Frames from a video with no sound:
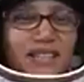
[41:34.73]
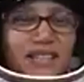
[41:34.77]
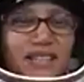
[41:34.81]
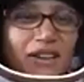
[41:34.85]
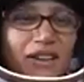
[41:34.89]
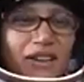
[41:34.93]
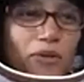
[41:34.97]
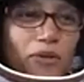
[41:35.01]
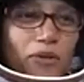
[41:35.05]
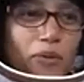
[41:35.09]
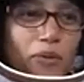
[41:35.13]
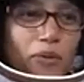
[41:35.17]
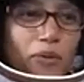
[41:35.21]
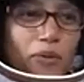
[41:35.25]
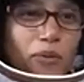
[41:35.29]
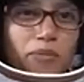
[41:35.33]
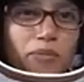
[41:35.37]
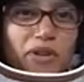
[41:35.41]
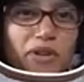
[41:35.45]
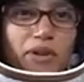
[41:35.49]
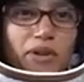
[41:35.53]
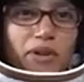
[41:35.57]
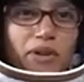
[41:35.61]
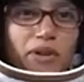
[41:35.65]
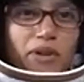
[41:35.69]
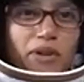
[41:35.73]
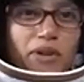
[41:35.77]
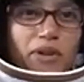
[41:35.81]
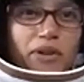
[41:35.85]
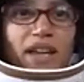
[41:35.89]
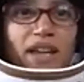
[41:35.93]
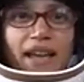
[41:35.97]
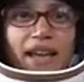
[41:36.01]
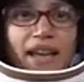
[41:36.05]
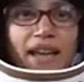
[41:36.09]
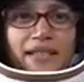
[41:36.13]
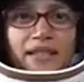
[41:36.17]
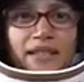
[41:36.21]
when we're
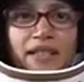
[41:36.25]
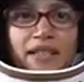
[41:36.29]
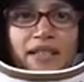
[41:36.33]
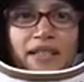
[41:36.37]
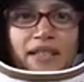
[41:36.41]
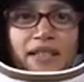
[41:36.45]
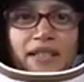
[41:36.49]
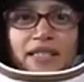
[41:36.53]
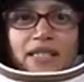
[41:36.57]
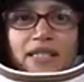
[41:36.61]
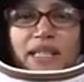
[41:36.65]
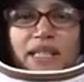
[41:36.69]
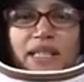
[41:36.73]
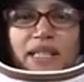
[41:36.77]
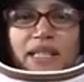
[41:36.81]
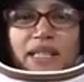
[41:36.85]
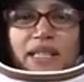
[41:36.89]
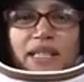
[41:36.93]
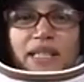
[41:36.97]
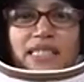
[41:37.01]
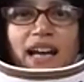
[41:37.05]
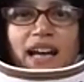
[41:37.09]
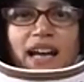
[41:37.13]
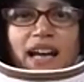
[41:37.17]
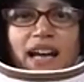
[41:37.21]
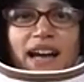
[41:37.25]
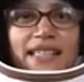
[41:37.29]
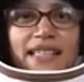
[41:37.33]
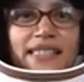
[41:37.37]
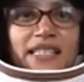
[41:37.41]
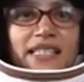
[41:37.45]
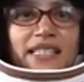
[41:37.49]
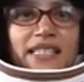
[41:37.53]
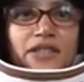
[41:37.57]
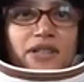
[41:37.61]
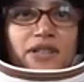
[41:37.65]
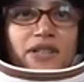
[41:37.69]
at someplace like high seas,